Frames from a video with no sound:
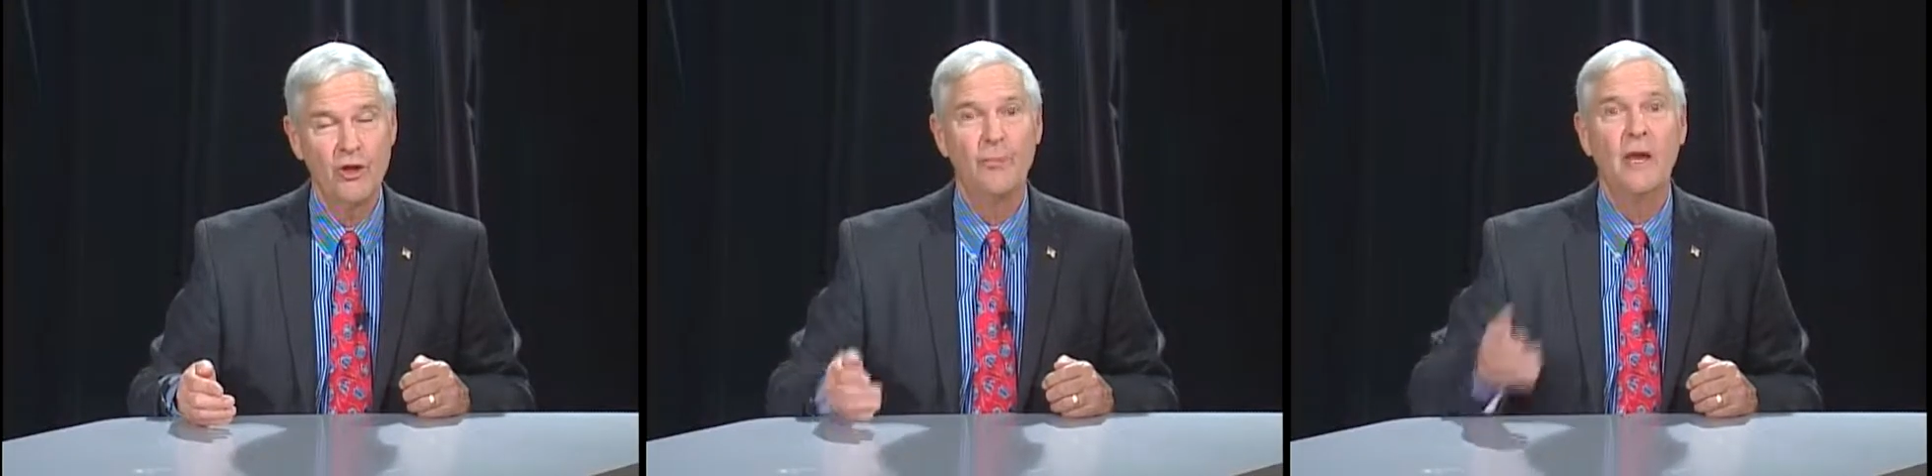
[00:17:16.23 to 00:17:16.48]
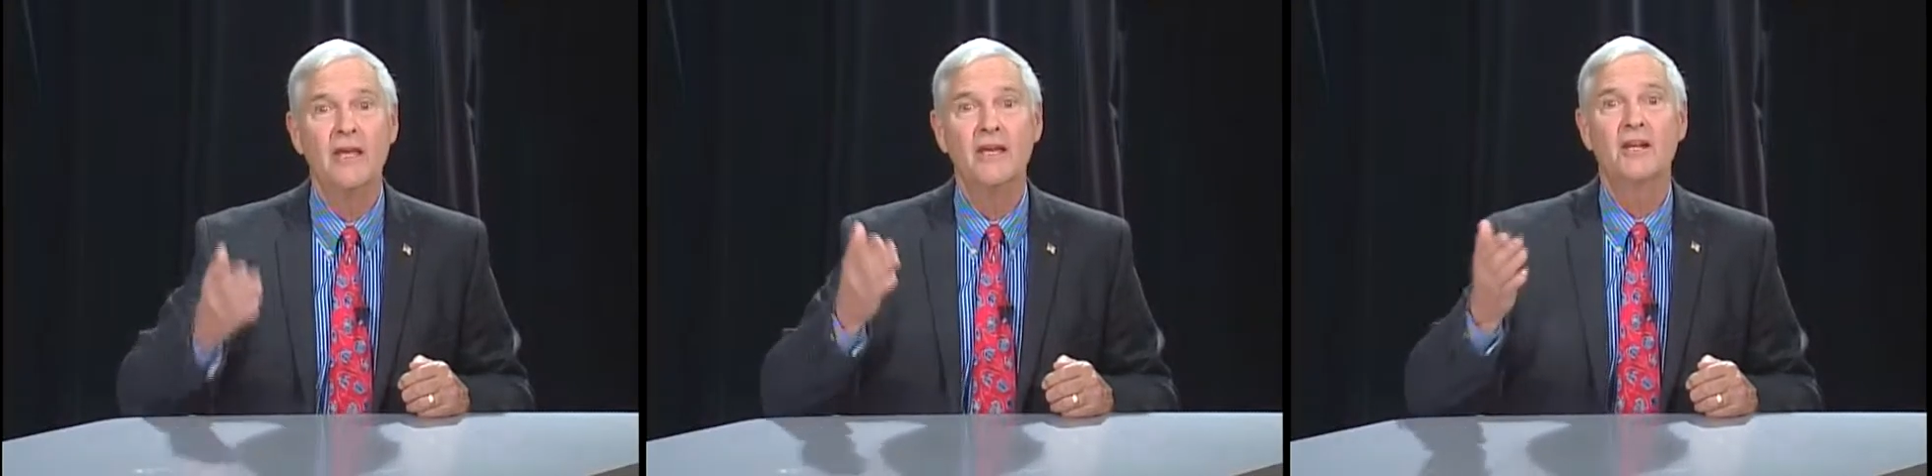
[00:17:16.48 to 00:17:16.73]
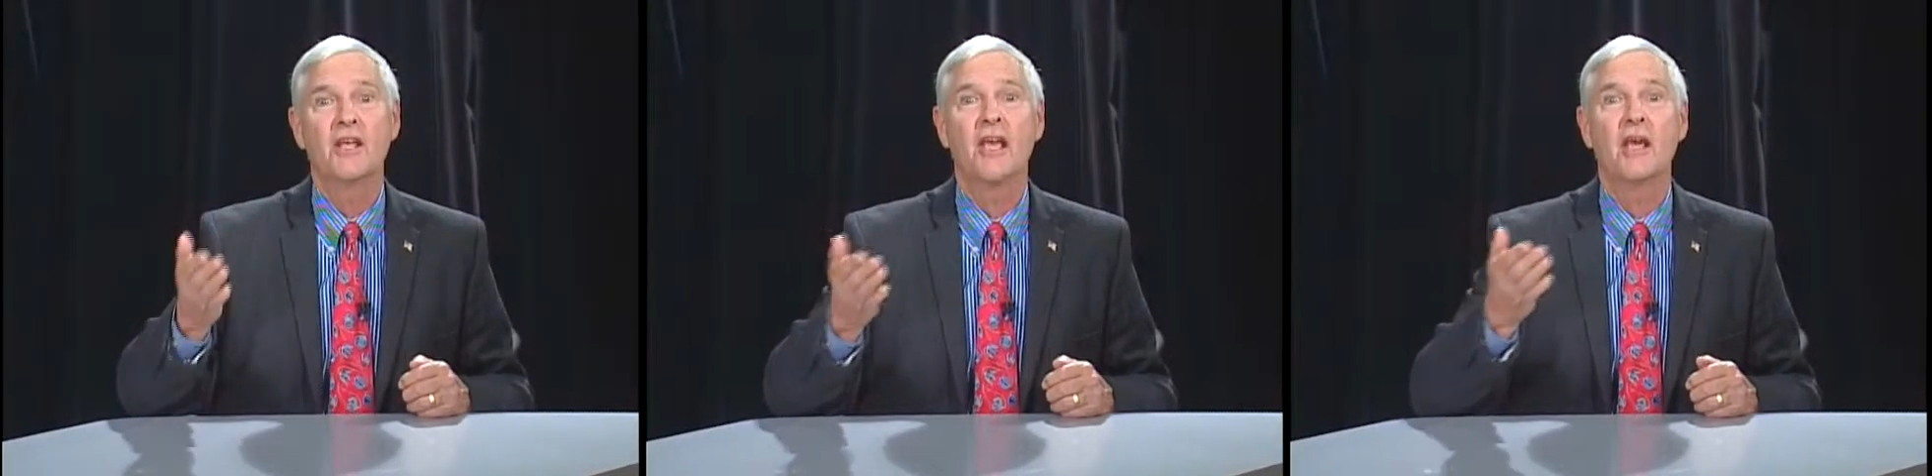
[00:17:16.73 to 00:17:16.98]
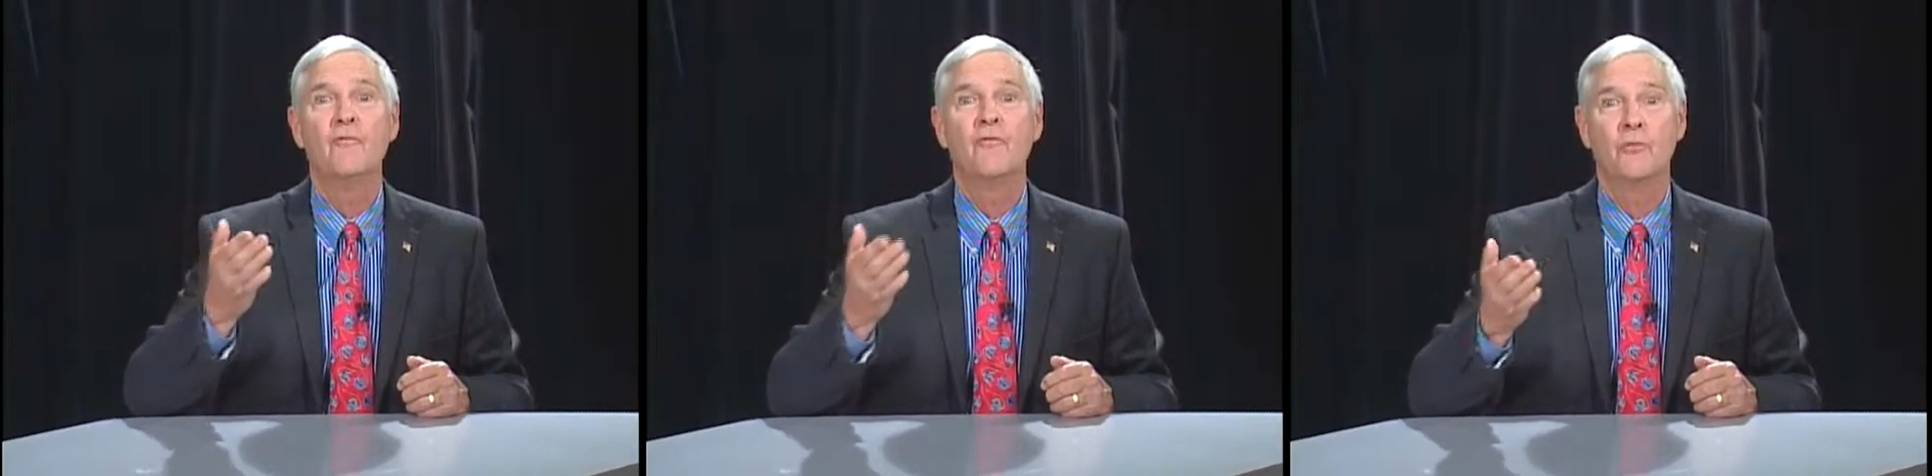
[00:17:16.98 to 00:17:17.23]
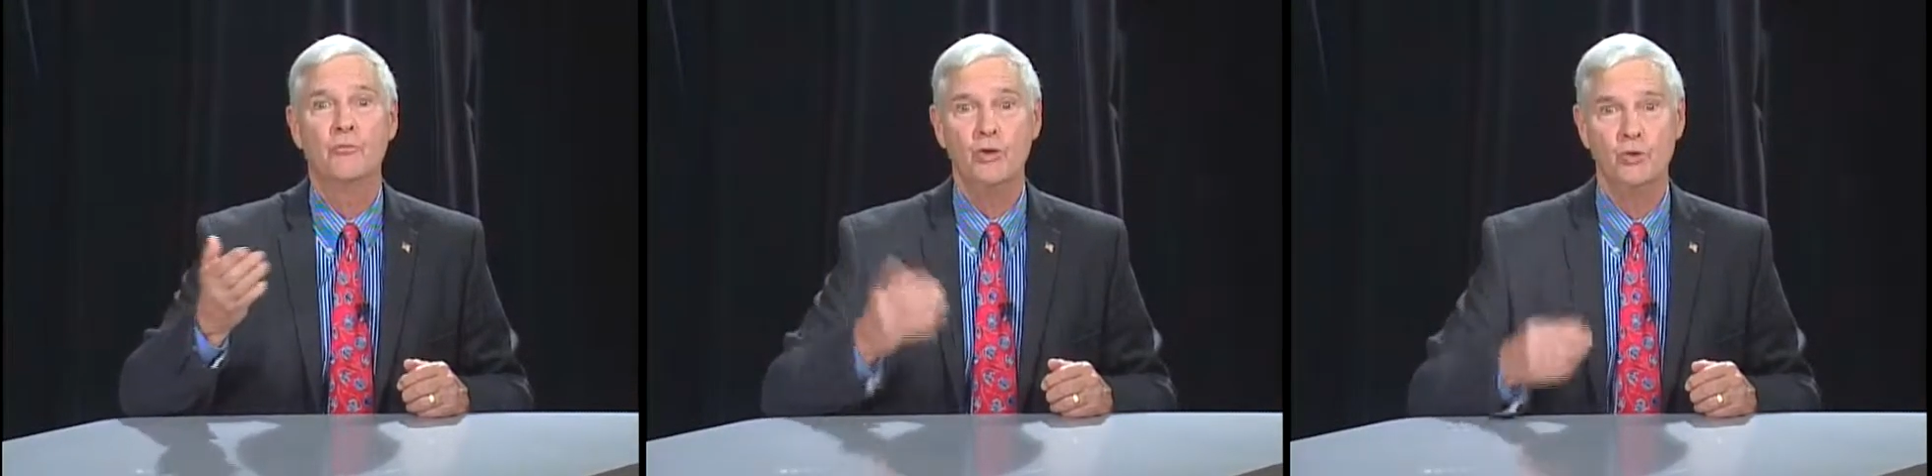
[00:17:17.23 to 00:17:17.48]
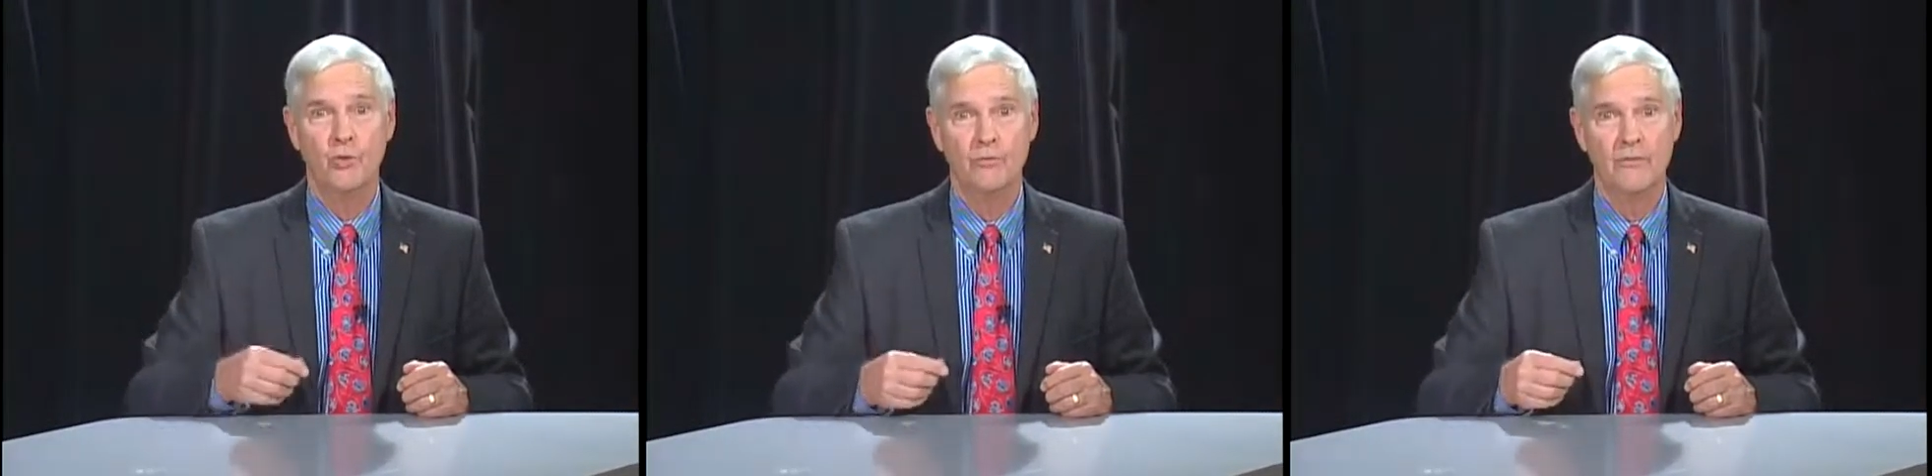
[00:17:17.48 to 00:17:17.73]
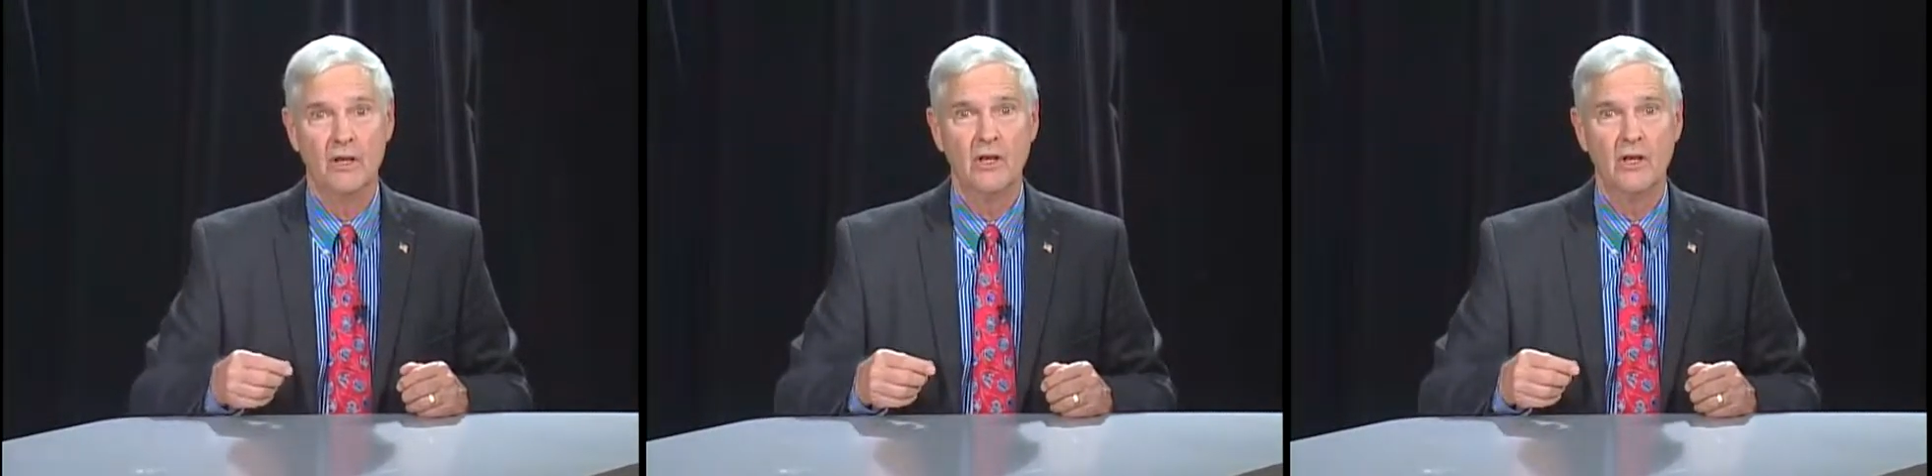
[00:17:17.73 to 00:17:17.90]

them? It came from you.